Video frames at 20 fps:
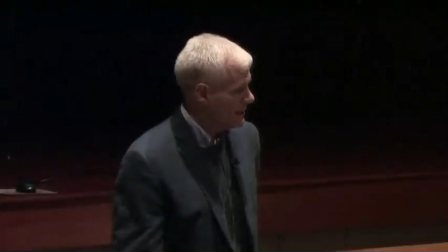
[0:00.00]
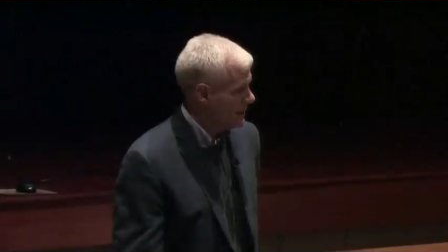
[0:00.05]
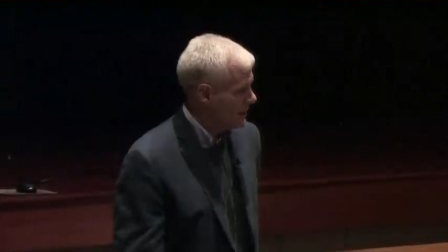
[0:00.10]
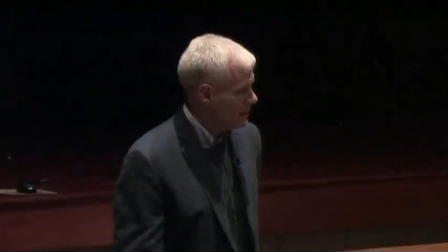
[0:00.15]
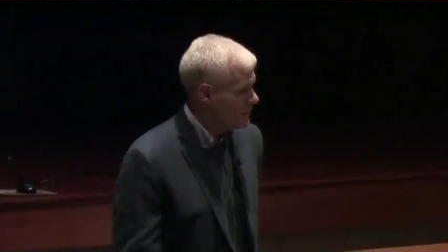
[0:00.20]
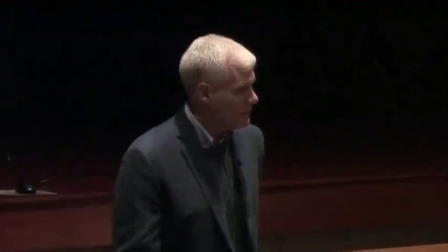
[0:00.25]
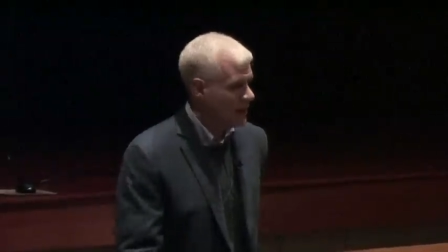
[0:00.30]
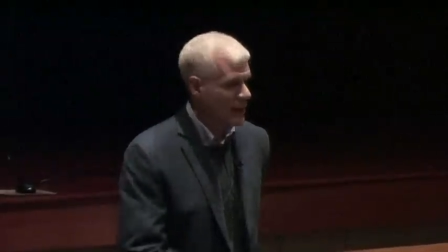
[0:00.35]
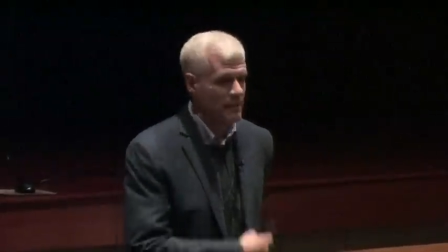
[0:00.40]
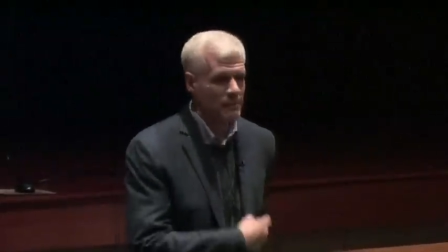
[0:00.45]

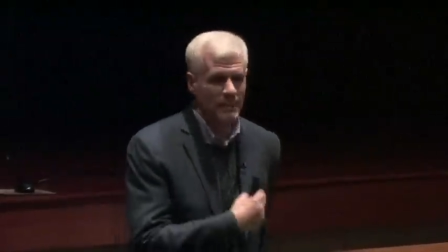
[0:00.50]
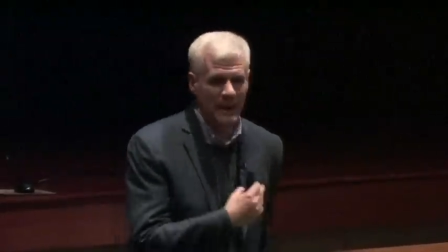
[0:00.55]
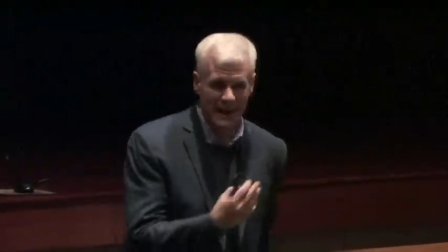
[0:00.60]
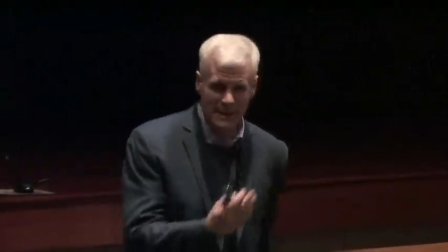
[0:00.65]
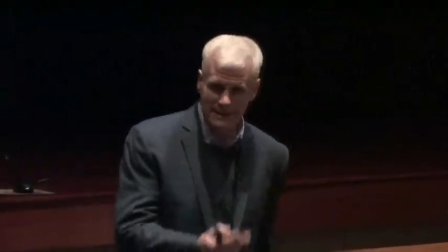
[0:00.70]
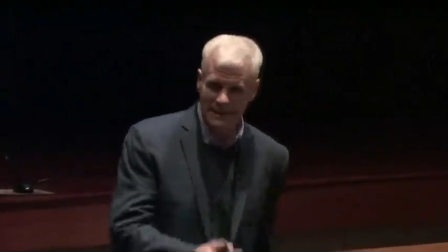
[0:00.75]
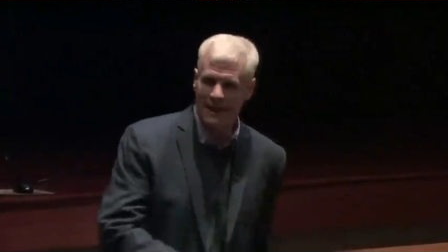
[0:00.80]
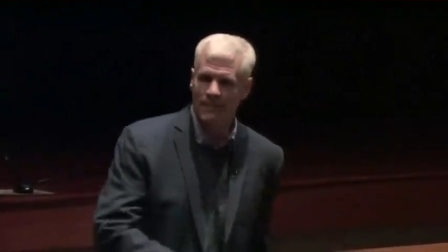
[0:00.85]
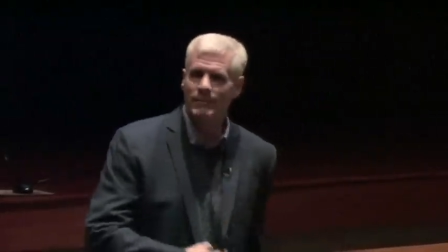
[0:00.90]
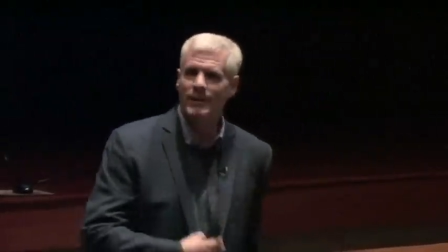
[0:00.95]
And you've got to
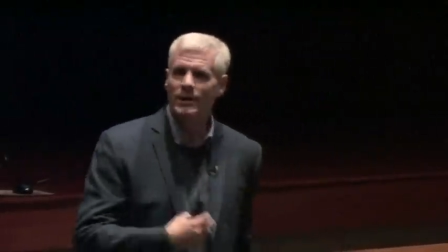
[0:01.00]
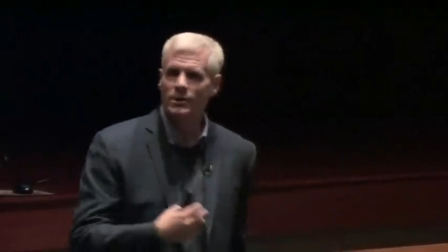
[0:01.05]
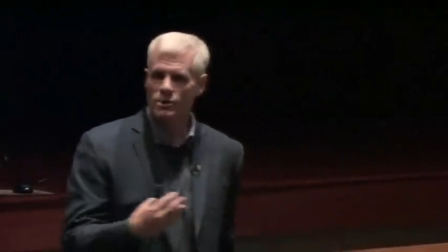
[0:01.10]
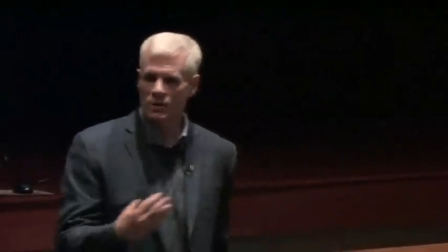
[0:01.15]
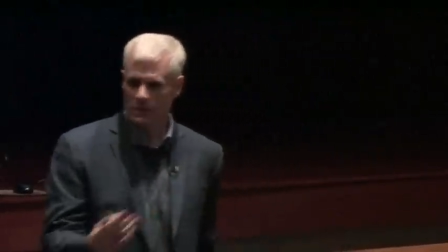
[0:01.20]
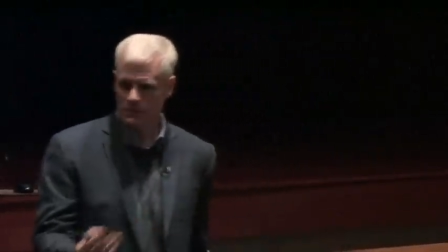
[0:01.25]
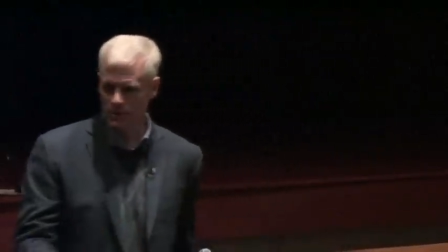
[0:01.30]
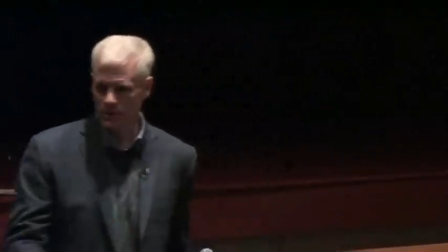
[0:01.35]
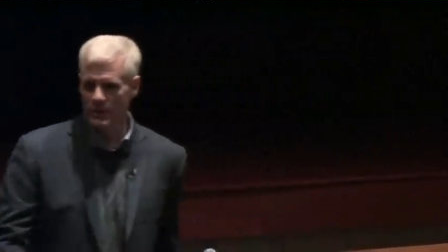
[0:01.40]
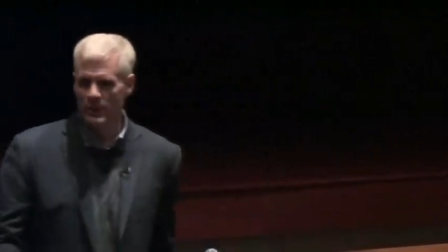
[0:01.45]
paint that
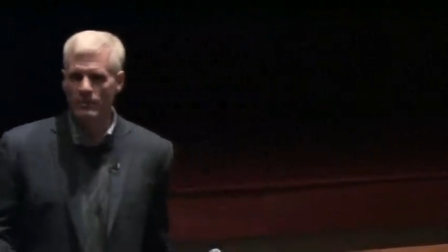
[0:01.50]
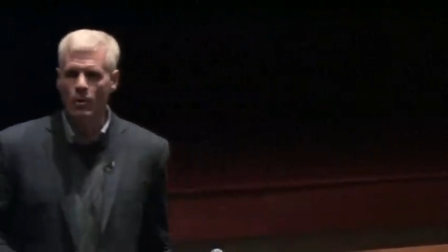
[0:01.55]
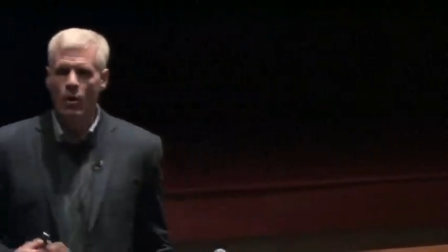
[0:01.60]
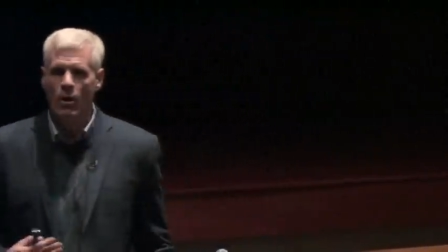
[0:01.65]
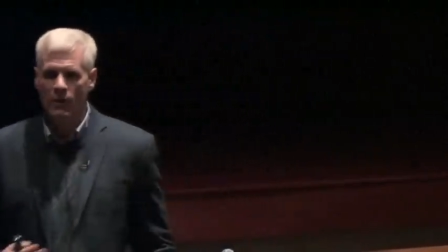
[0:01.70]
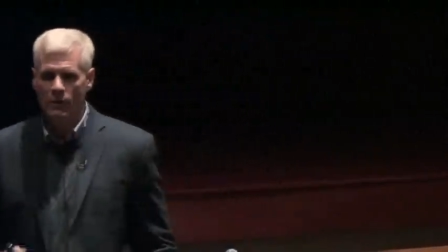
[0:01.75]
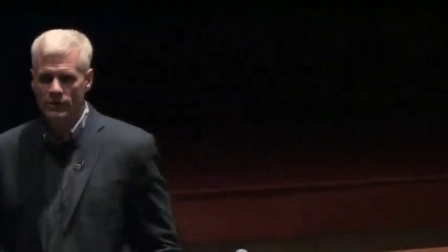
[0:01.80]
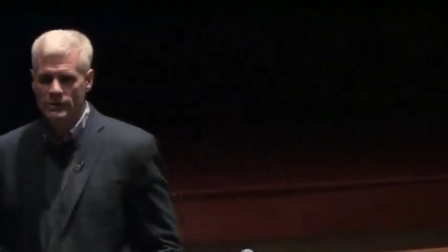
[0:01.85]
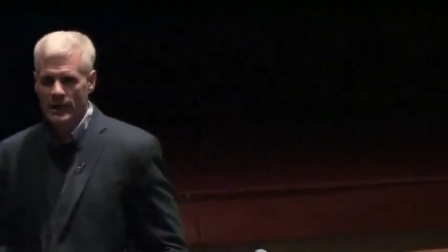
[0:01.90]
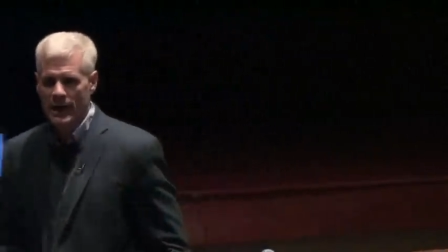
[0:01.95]
picture with them
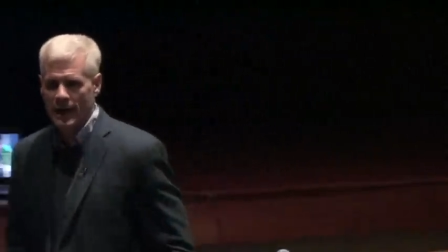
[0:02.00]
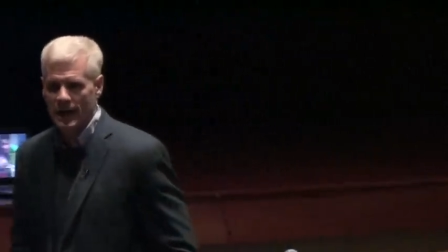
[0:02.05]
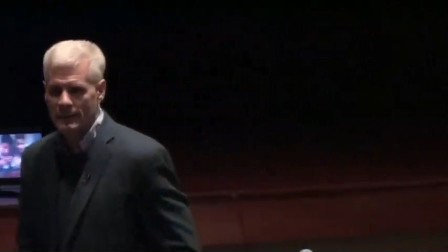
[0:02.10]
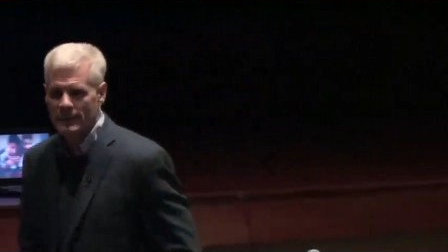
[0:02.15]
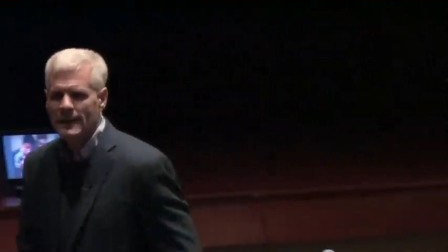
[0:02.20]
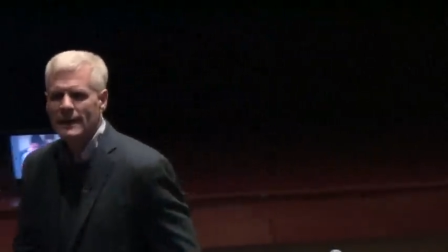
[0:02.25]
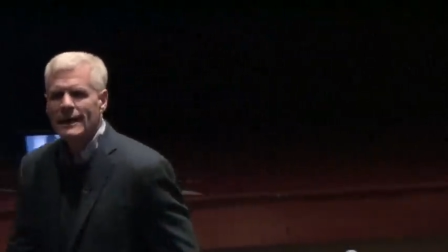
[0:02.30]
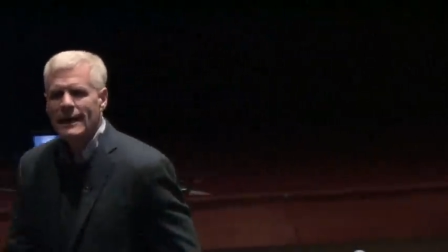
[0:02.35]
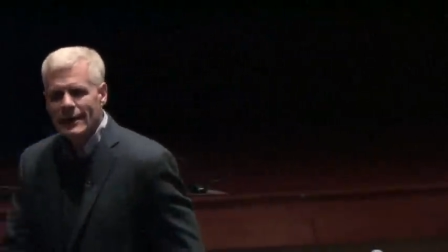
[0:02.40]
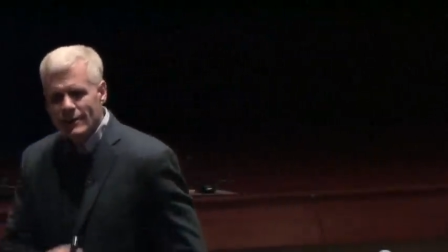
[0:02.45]
all the
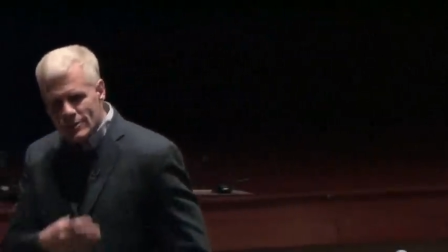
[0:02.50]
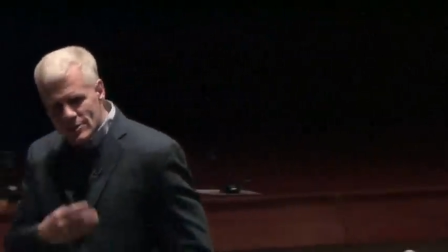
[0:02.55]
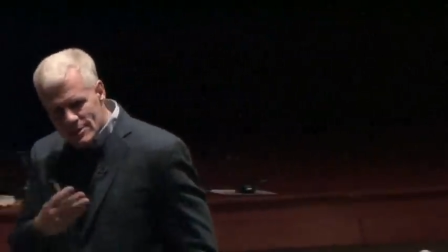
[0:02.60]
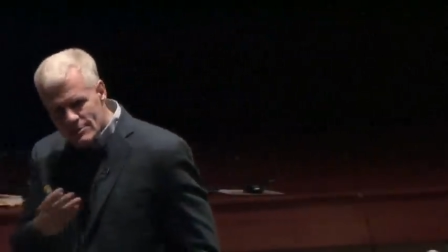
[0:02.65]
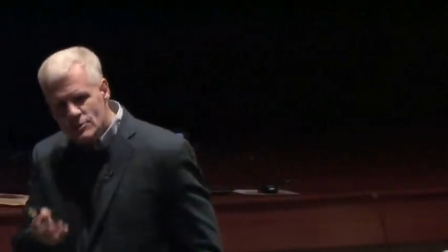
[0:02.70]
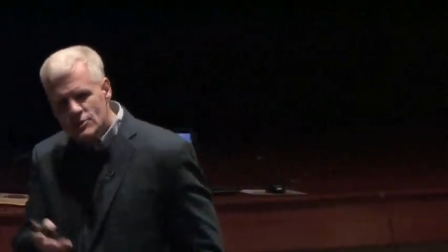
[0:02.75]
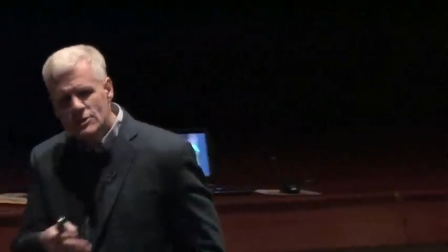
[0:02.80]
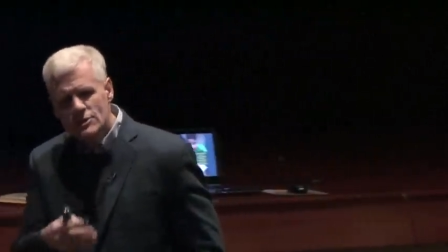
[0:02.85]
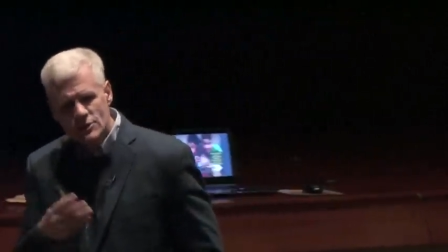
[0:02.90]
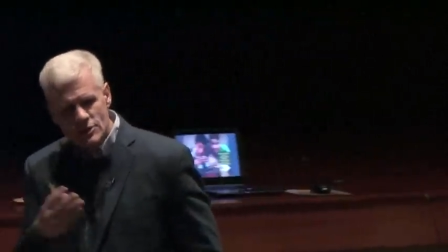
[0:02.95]
time. And there's
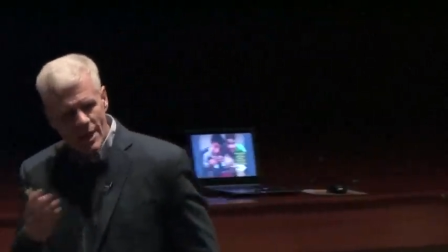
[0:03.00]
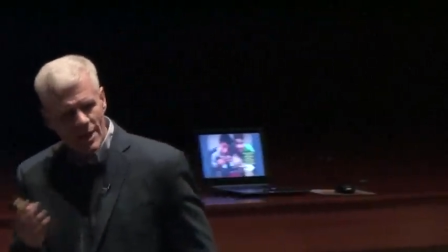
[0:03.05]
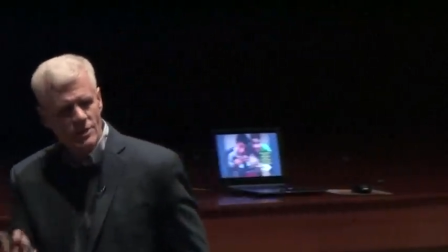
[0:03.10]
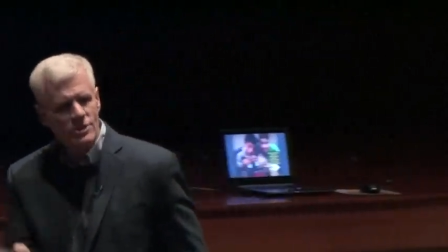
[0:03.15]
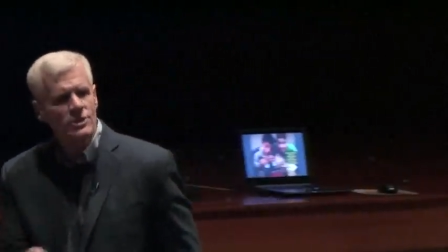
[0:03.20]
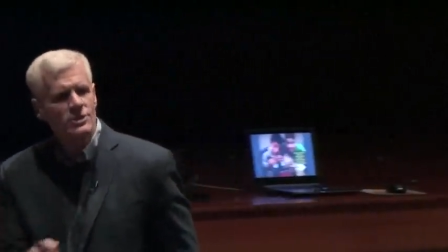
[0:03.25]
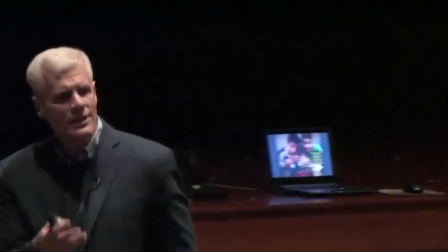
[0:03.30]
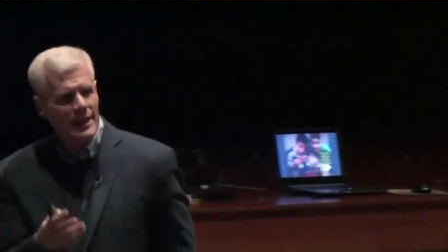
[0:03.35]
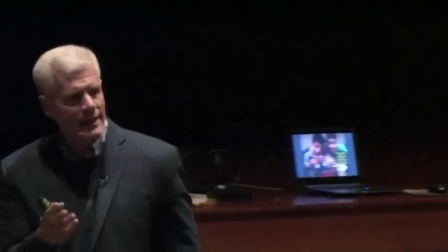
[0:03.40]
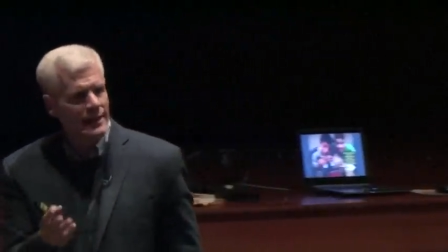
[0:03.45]
some
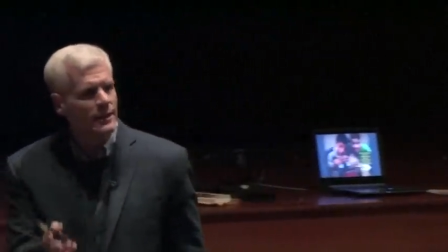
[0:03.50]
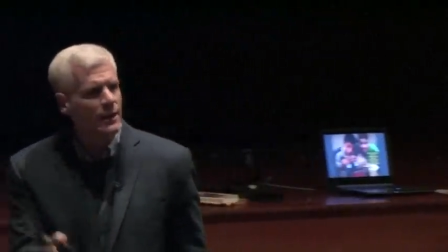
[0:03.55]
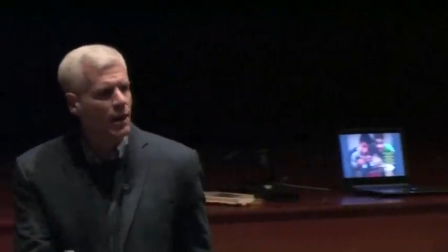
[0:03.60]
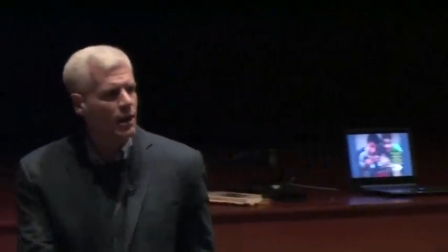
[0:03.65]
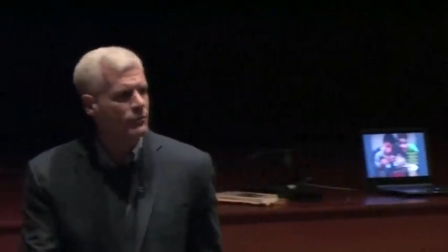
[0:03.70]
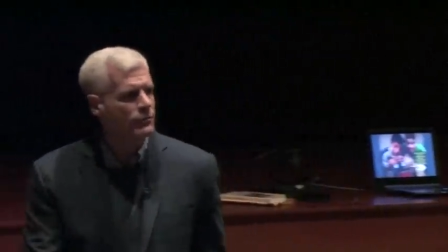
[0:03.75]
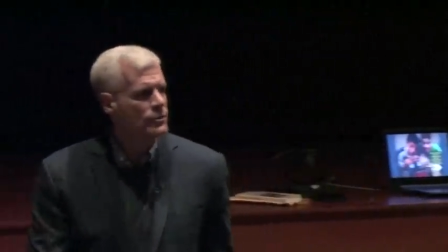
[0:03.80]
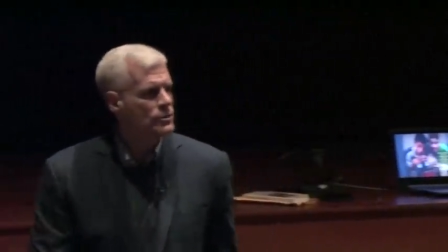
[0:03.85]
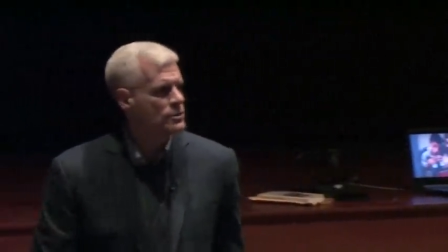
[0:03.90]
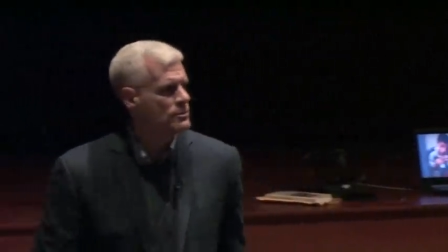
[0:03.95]
suggestions. I can
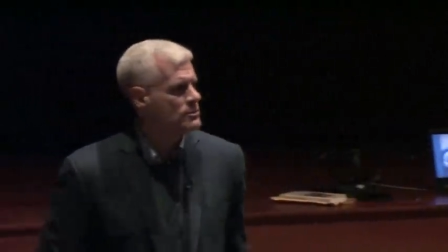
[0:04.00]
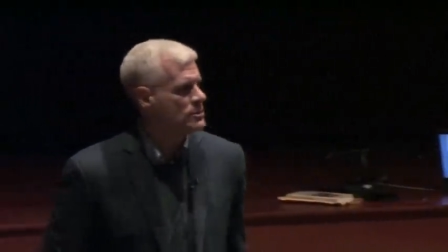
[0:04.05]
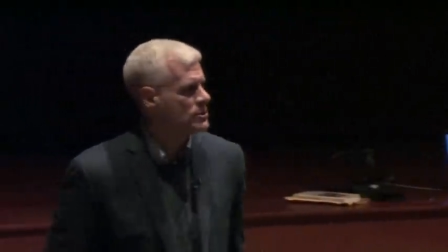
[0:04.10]
offer you some